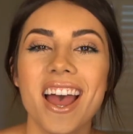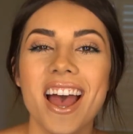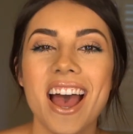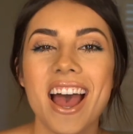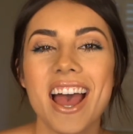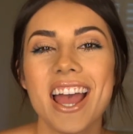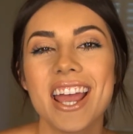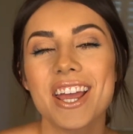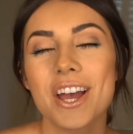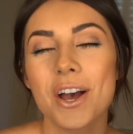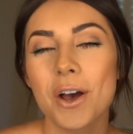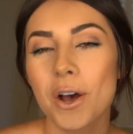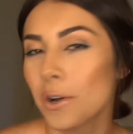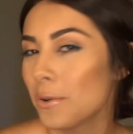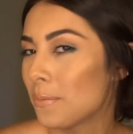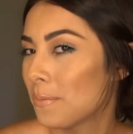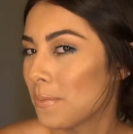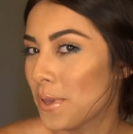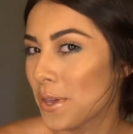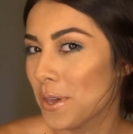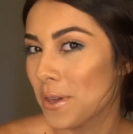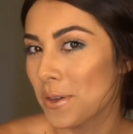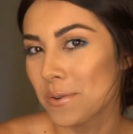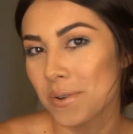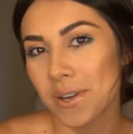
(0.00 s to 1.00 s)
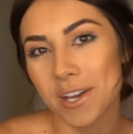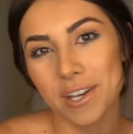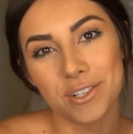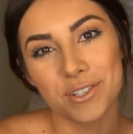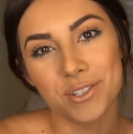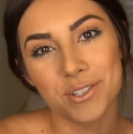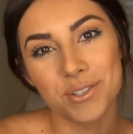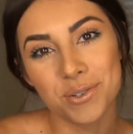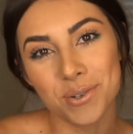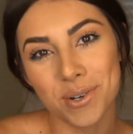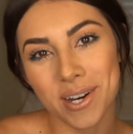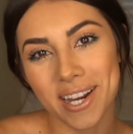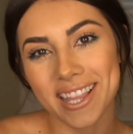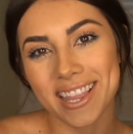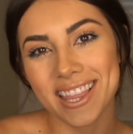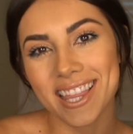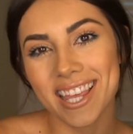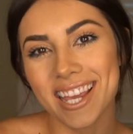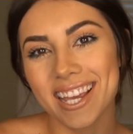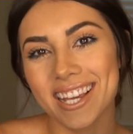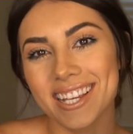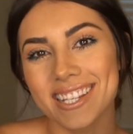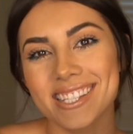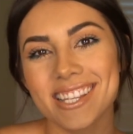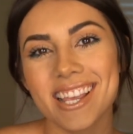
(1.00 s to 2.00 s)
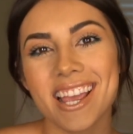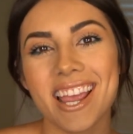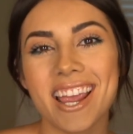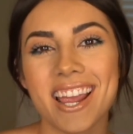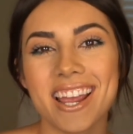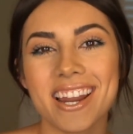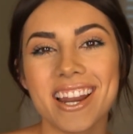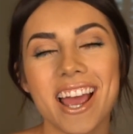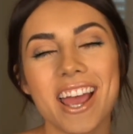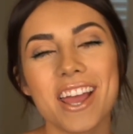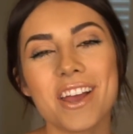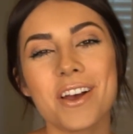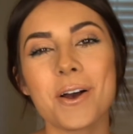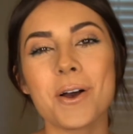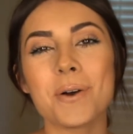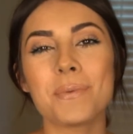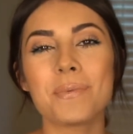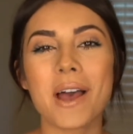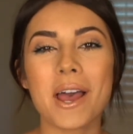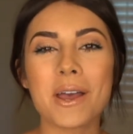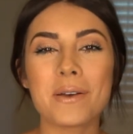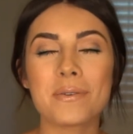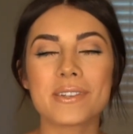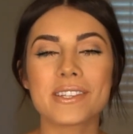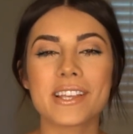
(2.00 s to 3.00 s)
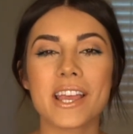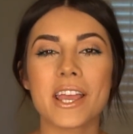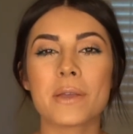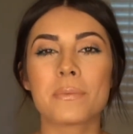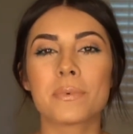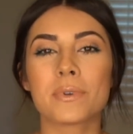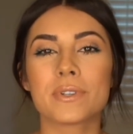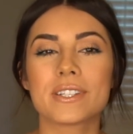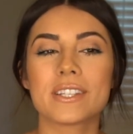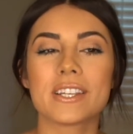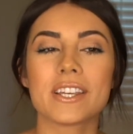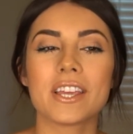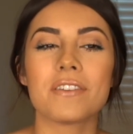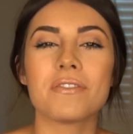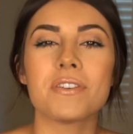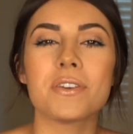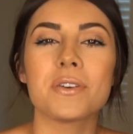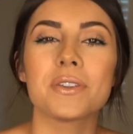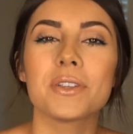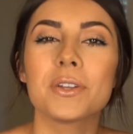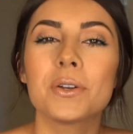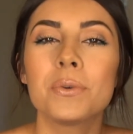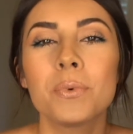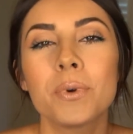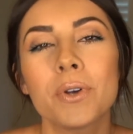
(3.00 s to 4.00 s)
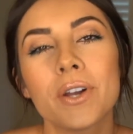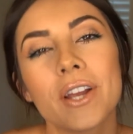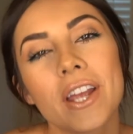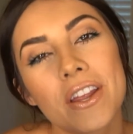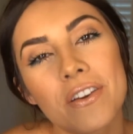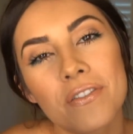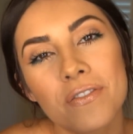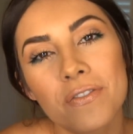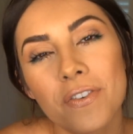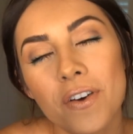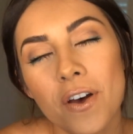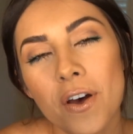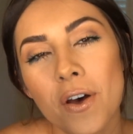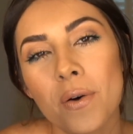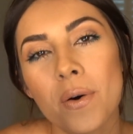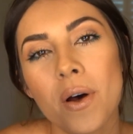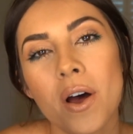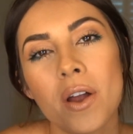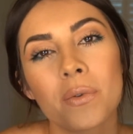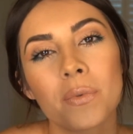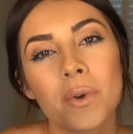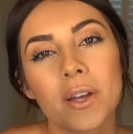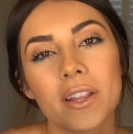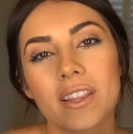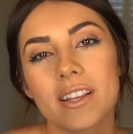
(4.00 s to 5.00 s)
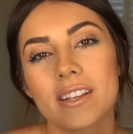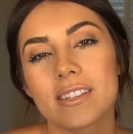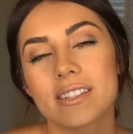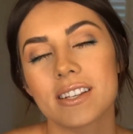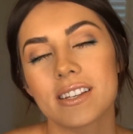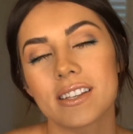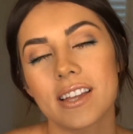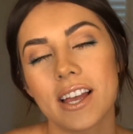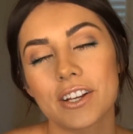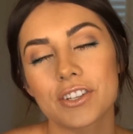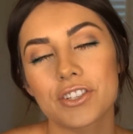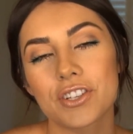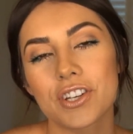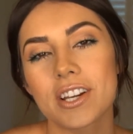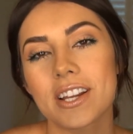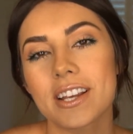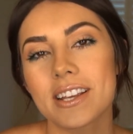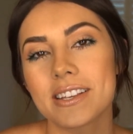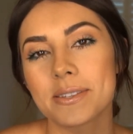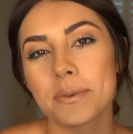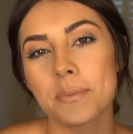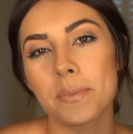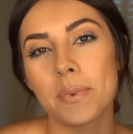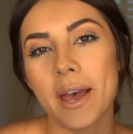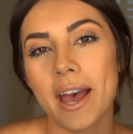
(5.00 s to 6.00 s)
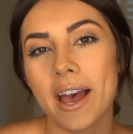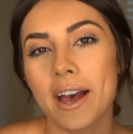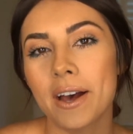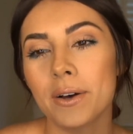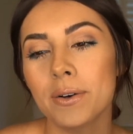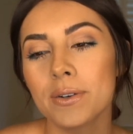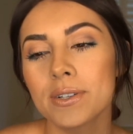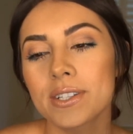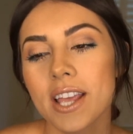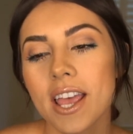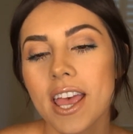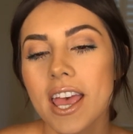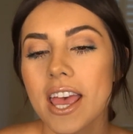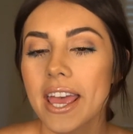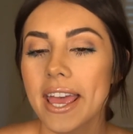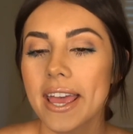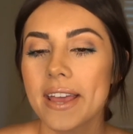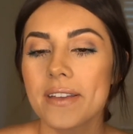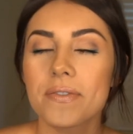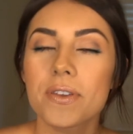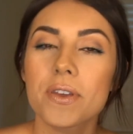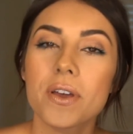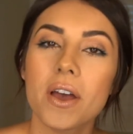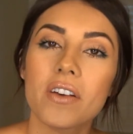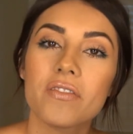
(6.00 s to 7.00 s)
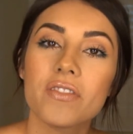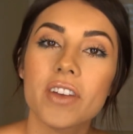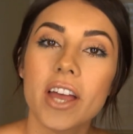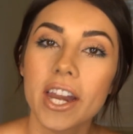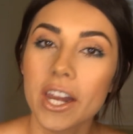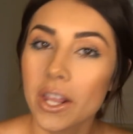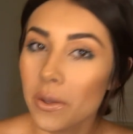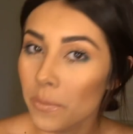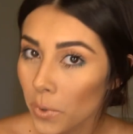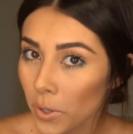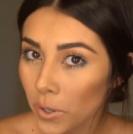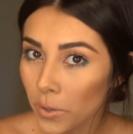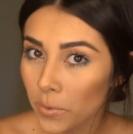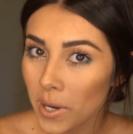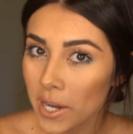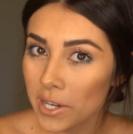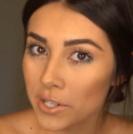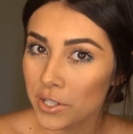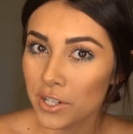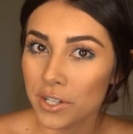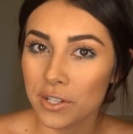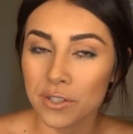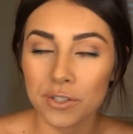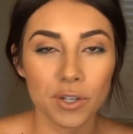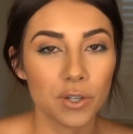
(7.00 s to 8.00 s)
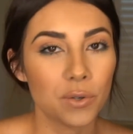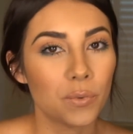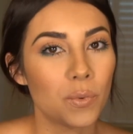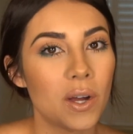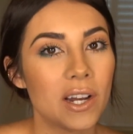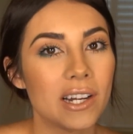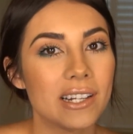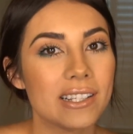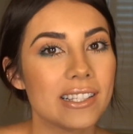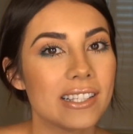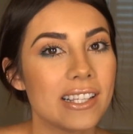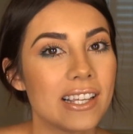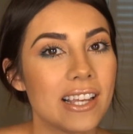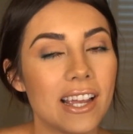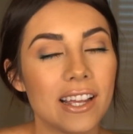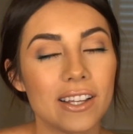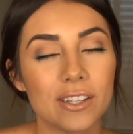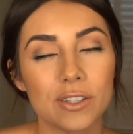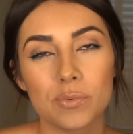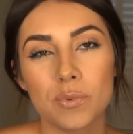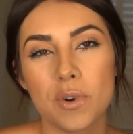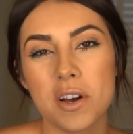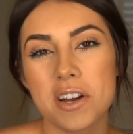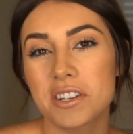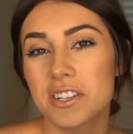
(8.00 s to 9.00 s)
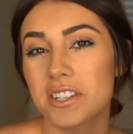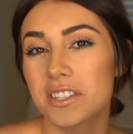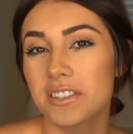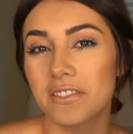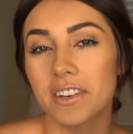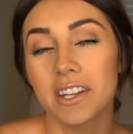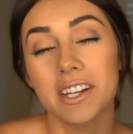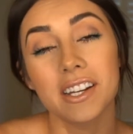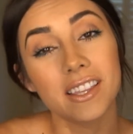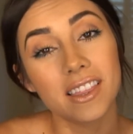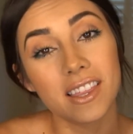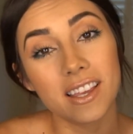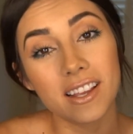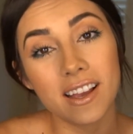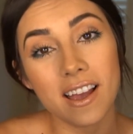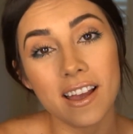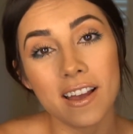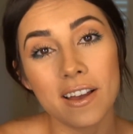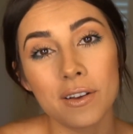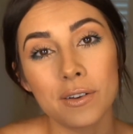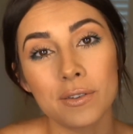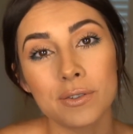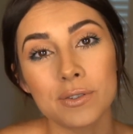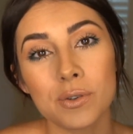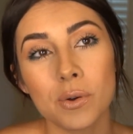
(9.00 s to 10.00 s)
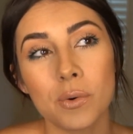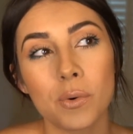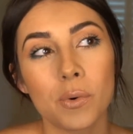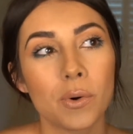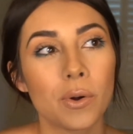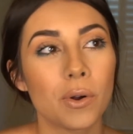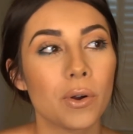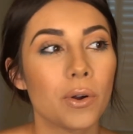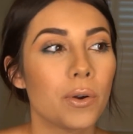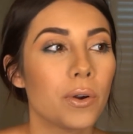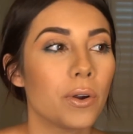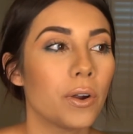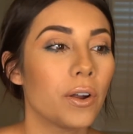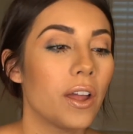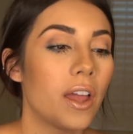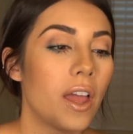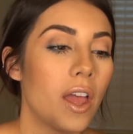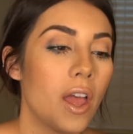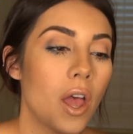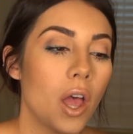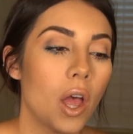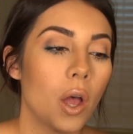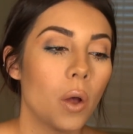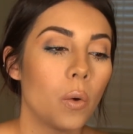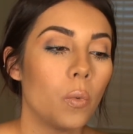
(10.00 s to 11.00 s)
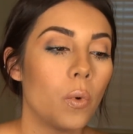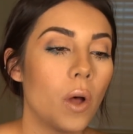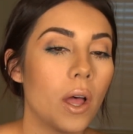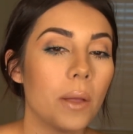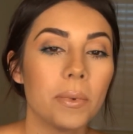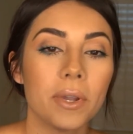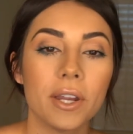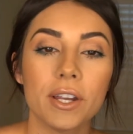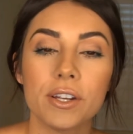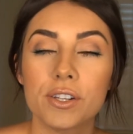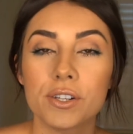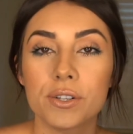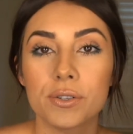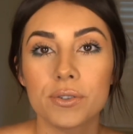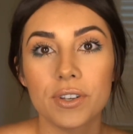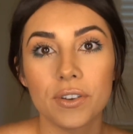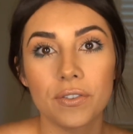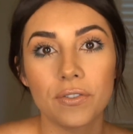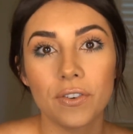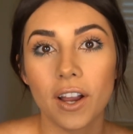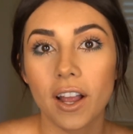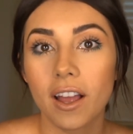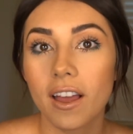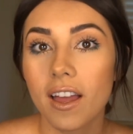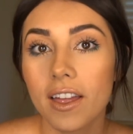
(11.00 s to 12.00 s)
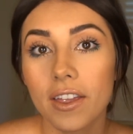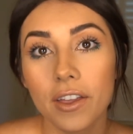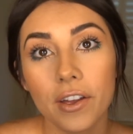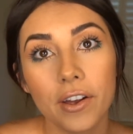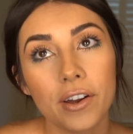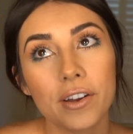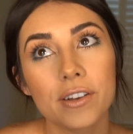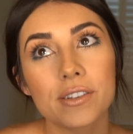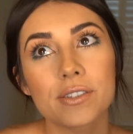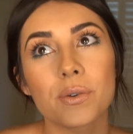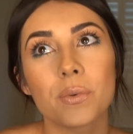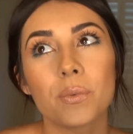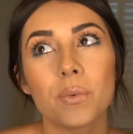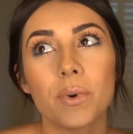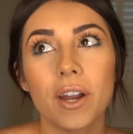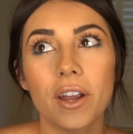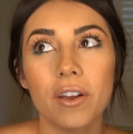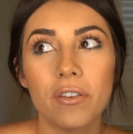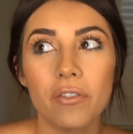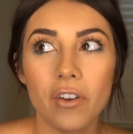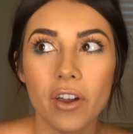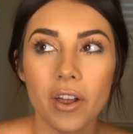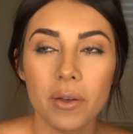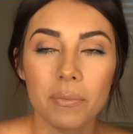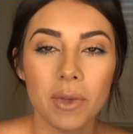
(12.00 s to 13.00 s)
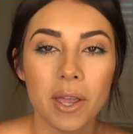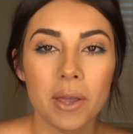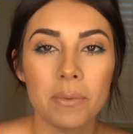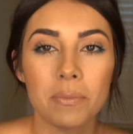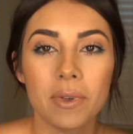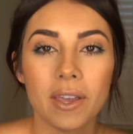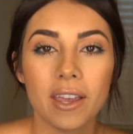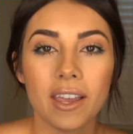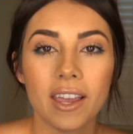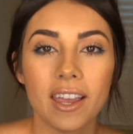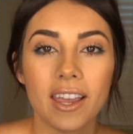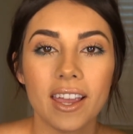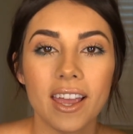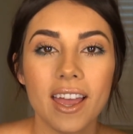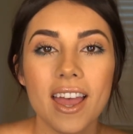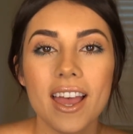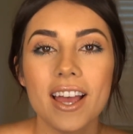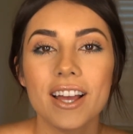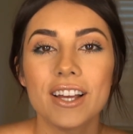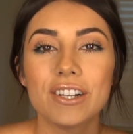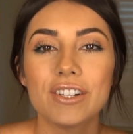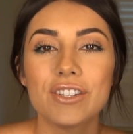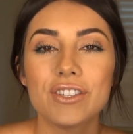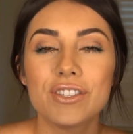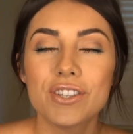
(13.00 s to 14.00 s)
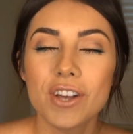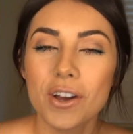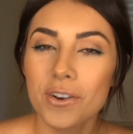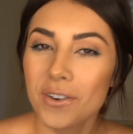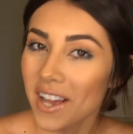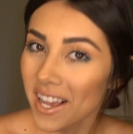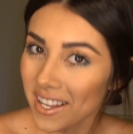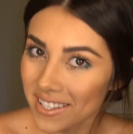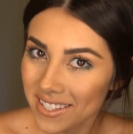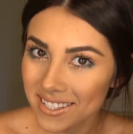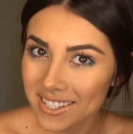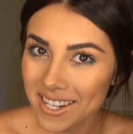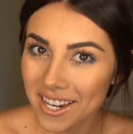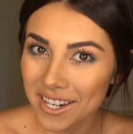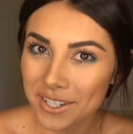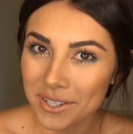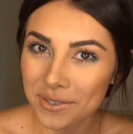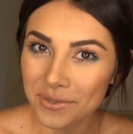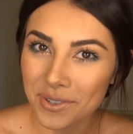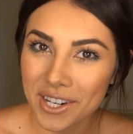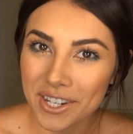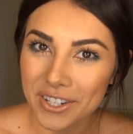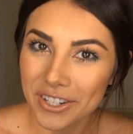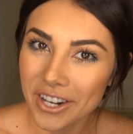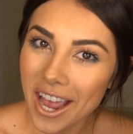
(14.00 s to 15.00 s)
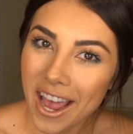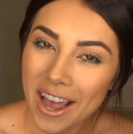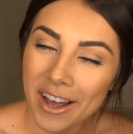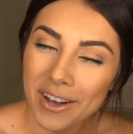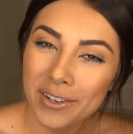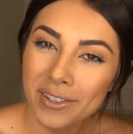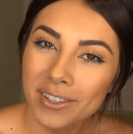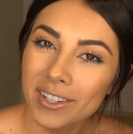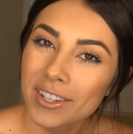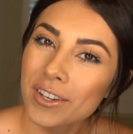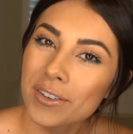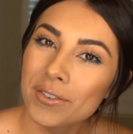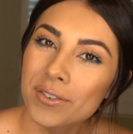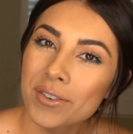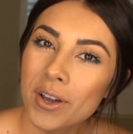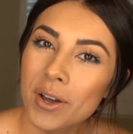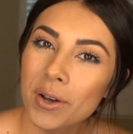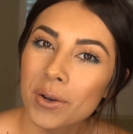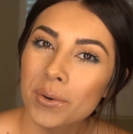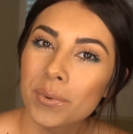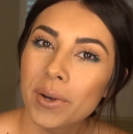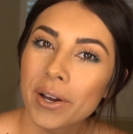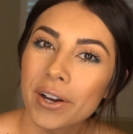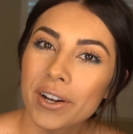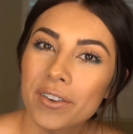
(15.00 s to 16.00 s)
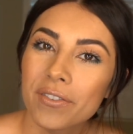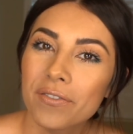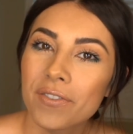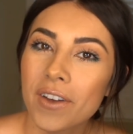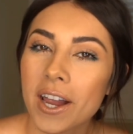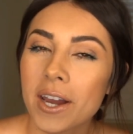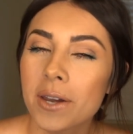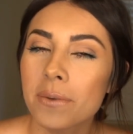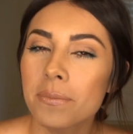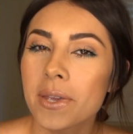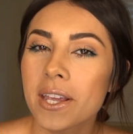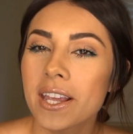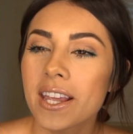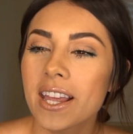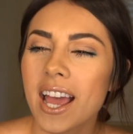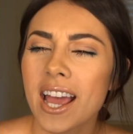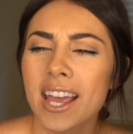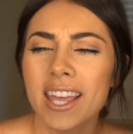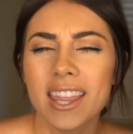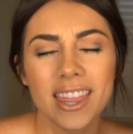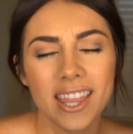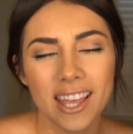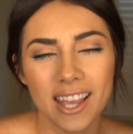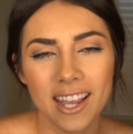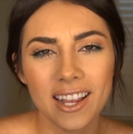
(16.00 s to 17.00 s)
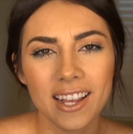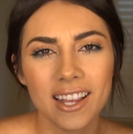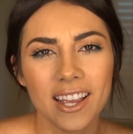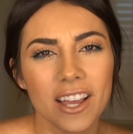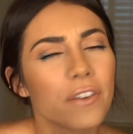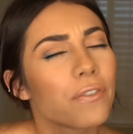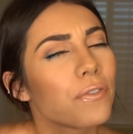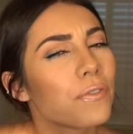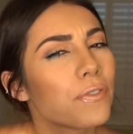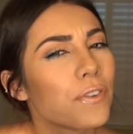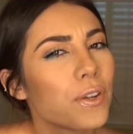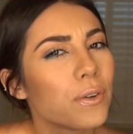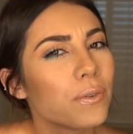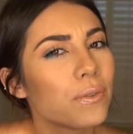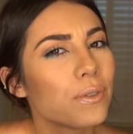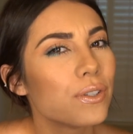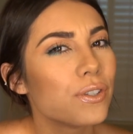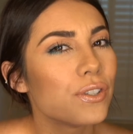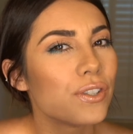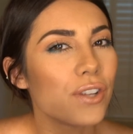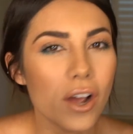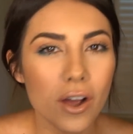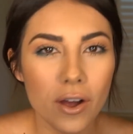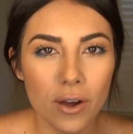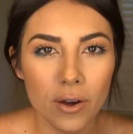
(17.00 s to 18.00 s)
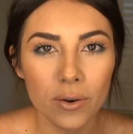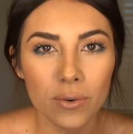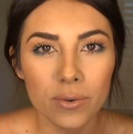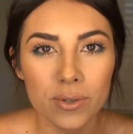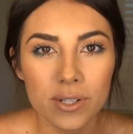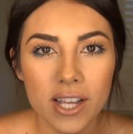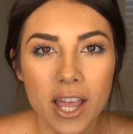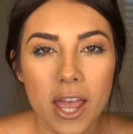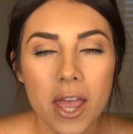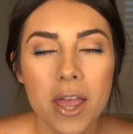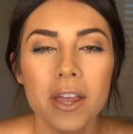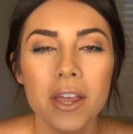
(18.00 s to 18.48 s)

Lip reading: I hope you enjoyed this, and I hope I was able to give you a little more info on what this collection is about. If you have any more questions or want to see swatches of anything else or want me to do different colors, whatever it may be, don't hesitate to reach out. You know where to find me, I think. If you don't,